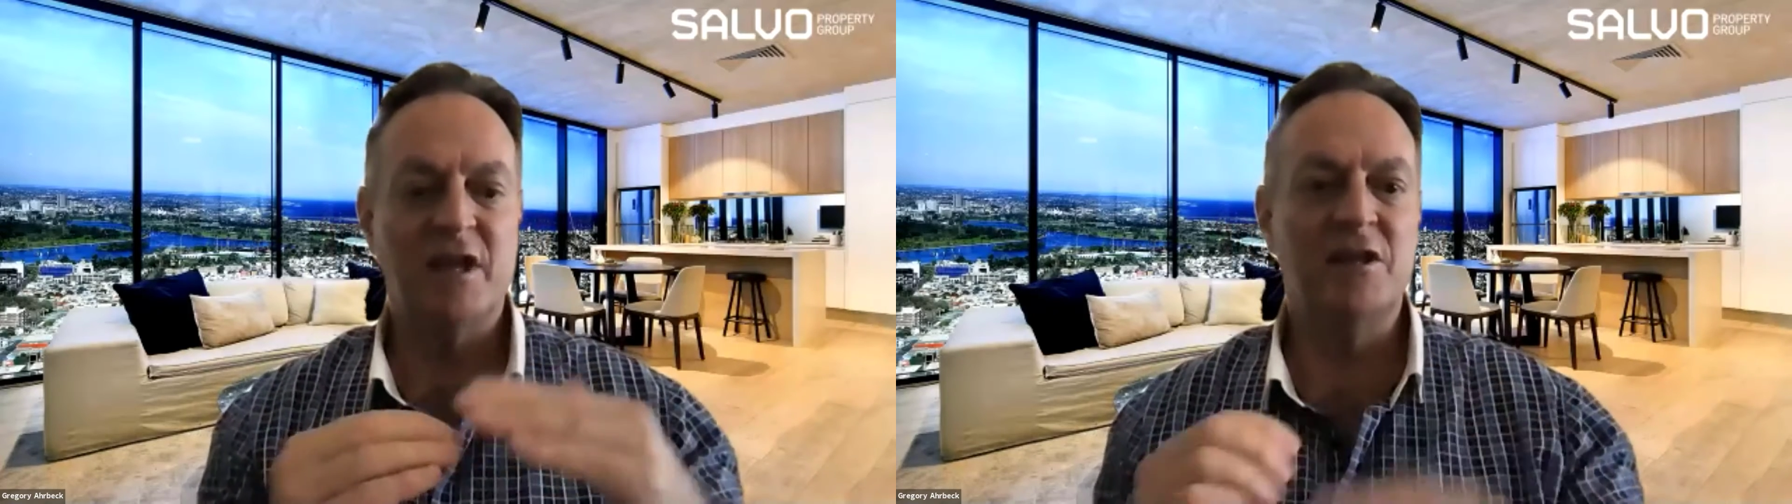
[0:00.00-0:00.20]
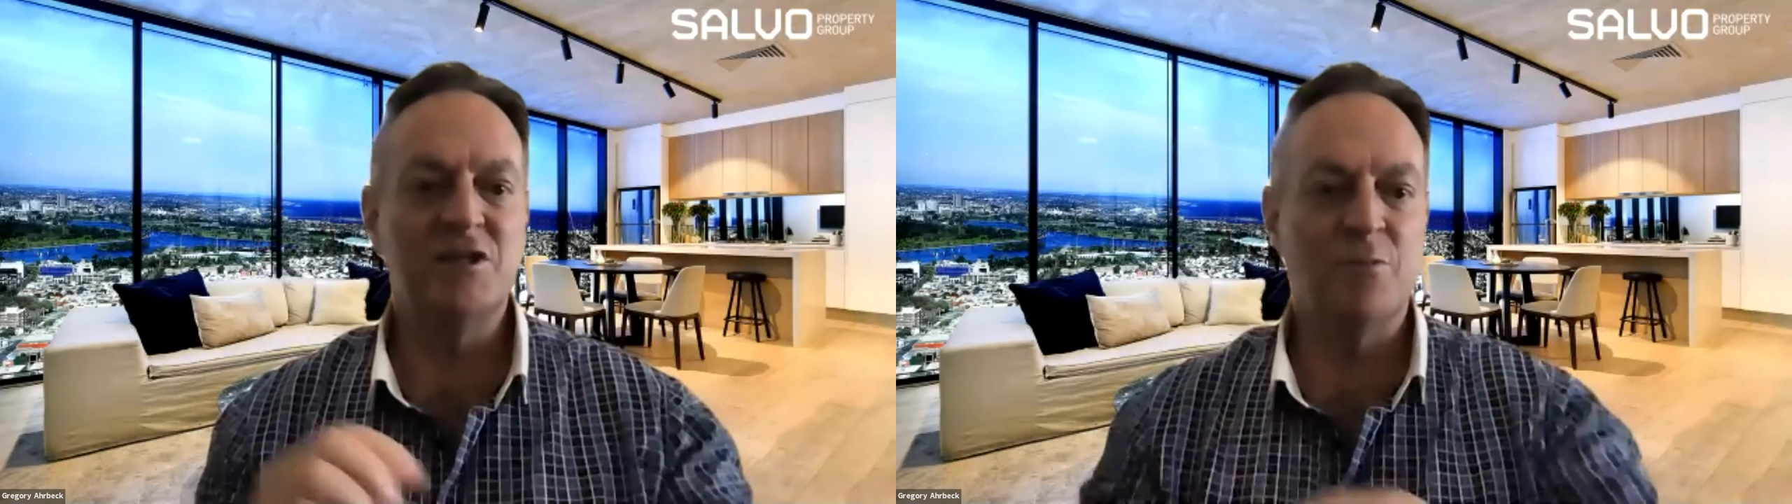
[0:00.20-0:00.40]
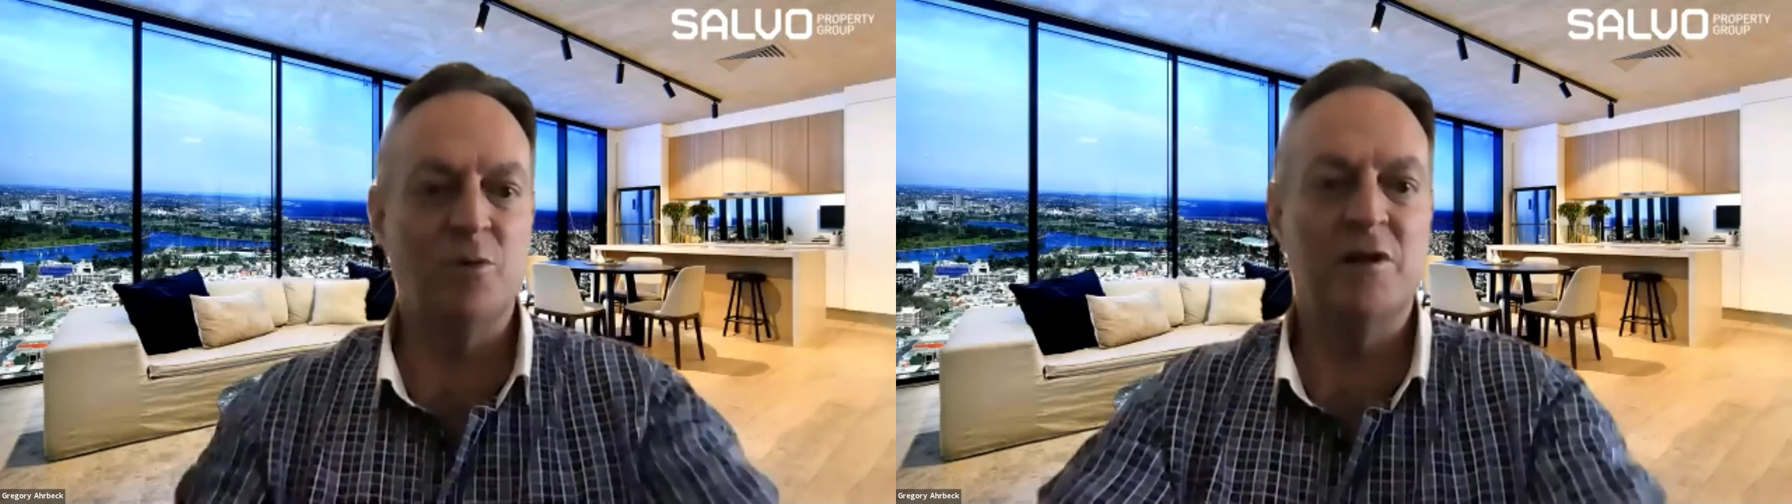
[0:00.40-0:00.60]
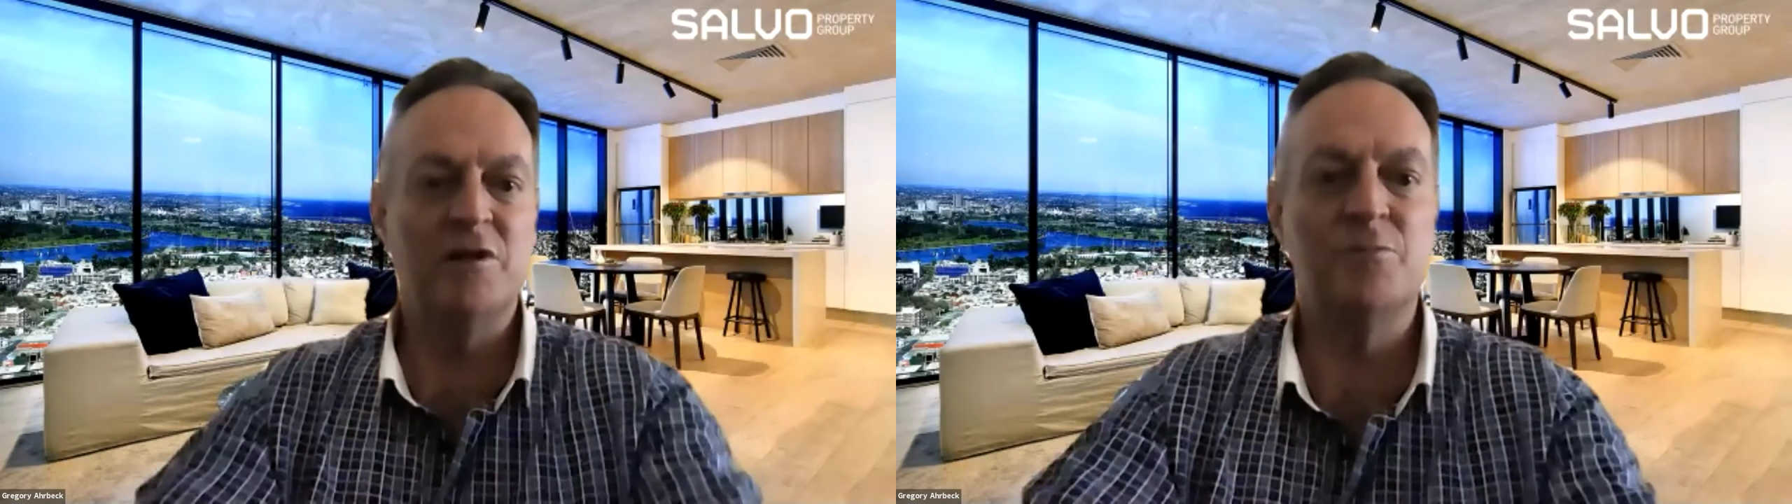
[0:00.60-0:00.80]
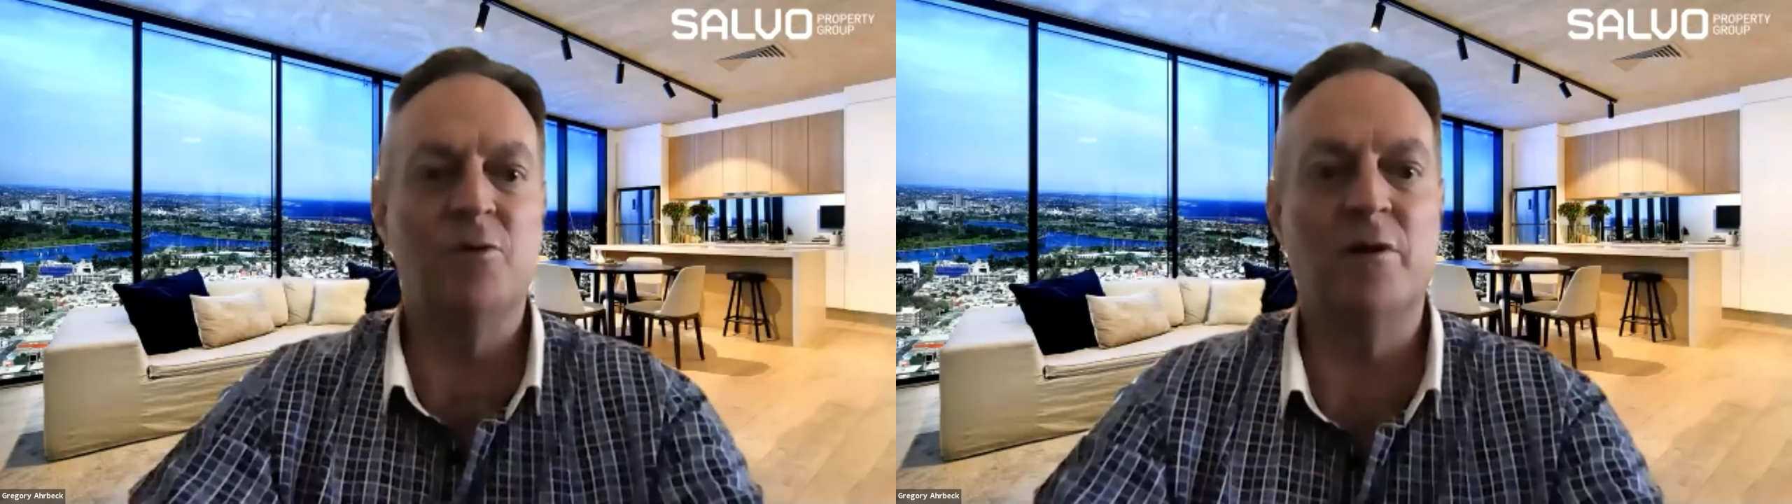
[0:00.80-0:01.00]
getting smaller and
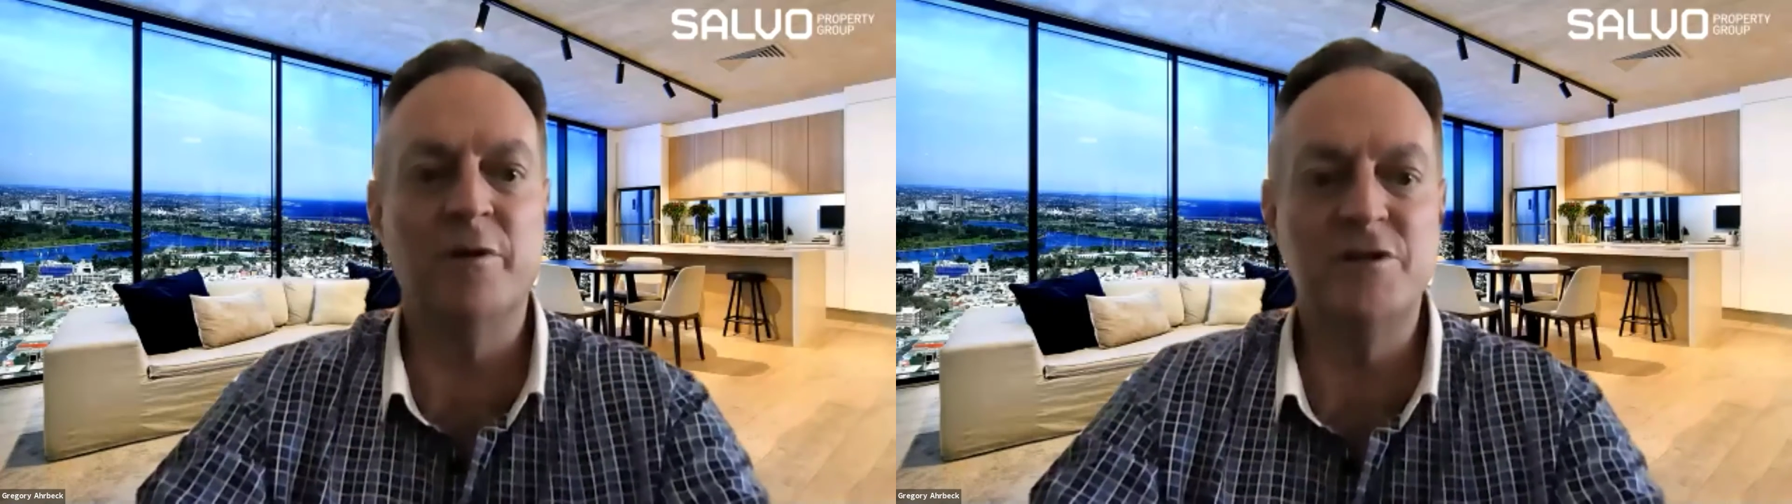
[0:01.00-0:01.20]
smaller,